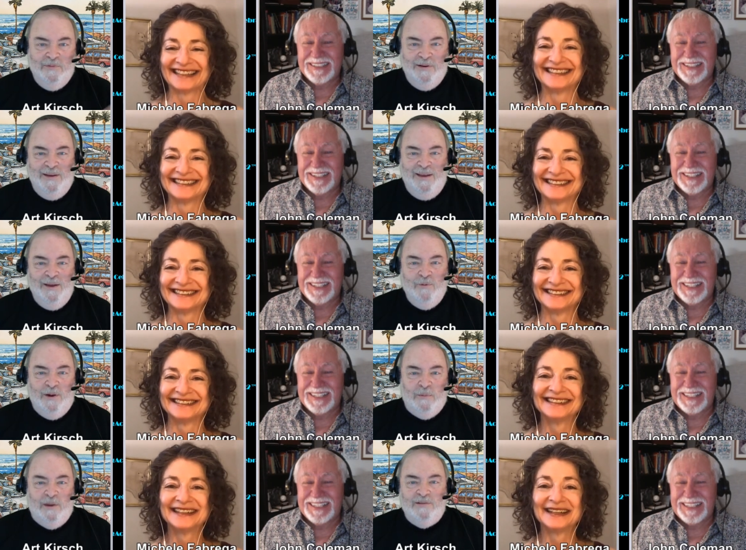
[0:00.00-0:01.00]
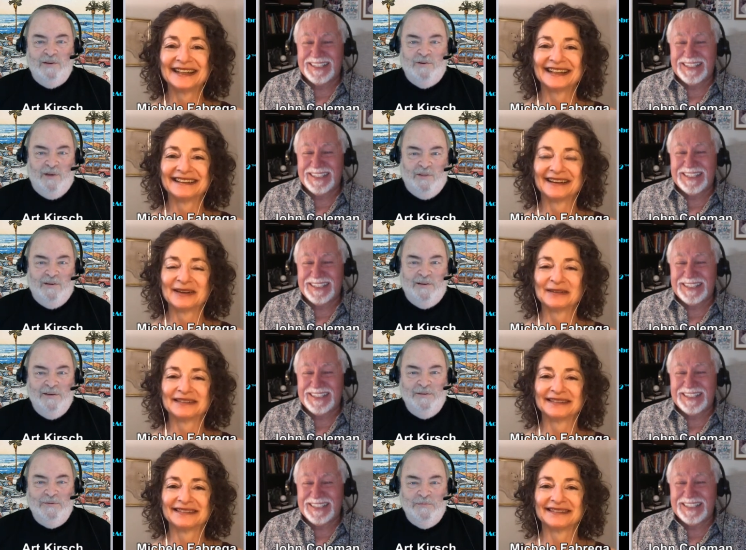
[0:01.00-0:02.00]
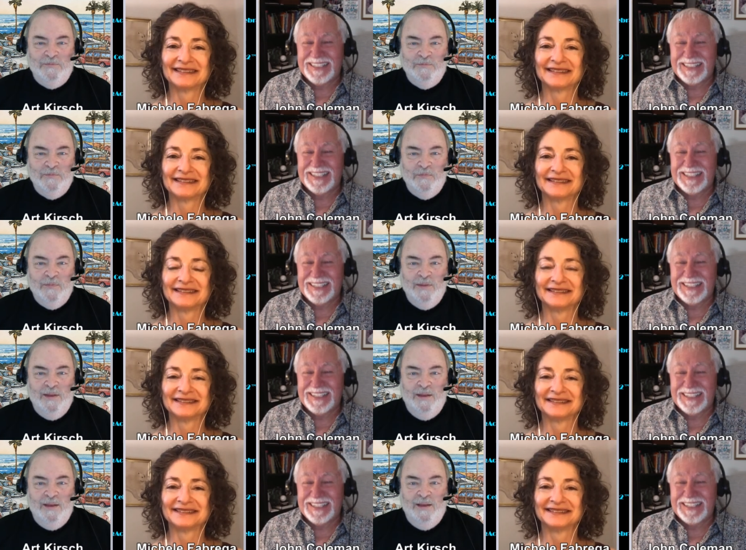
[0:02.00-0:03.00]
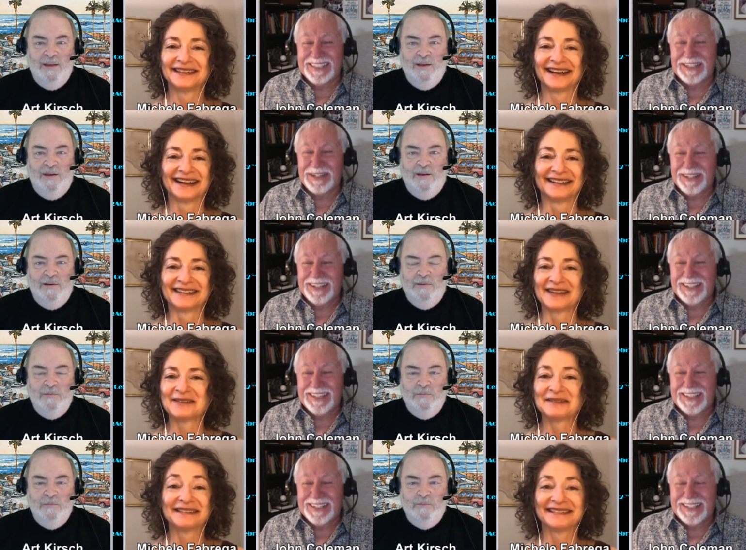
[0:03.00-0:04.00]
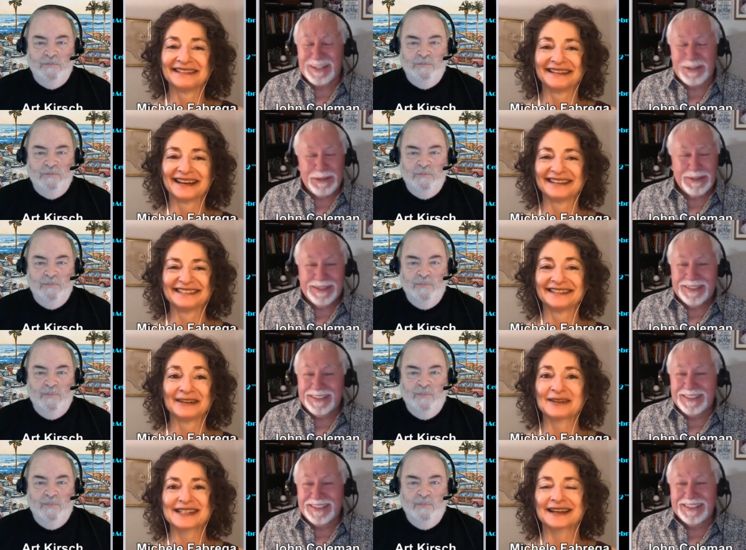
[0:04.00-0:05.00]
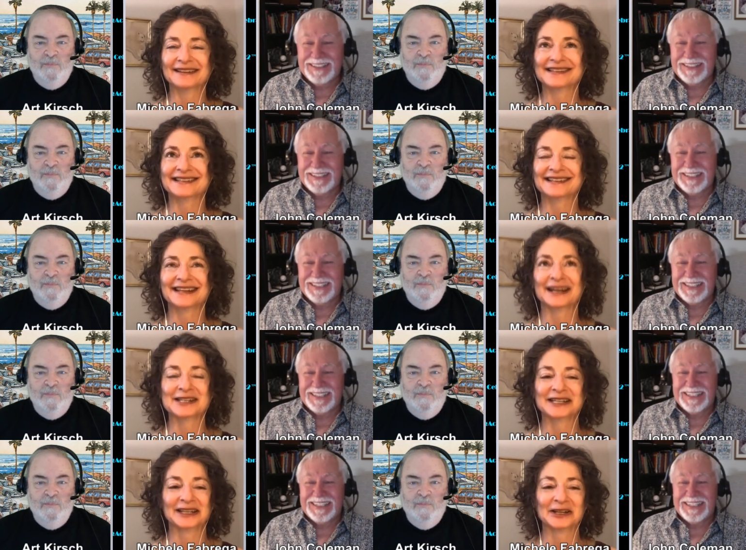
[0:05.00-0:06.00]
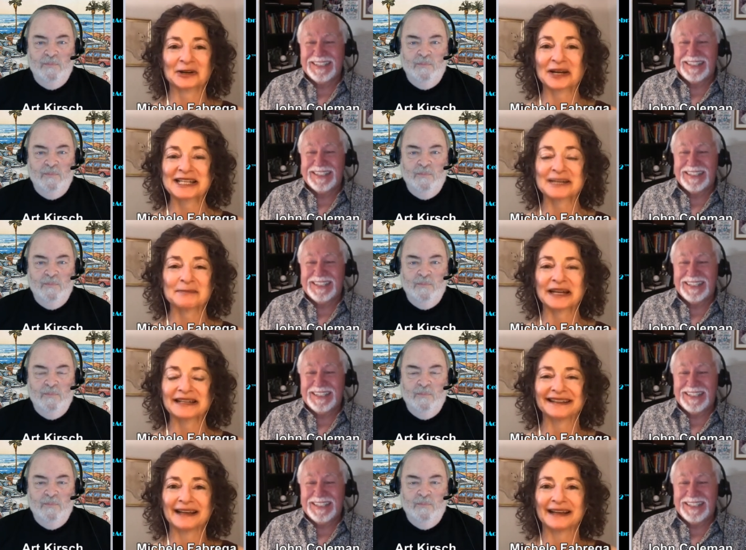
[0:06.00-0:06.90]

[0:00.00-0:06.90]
Speaker 1: when I make dinner. I think.
Speaker 2: Yeah, and you know, it sounds kind of silly and crazy, but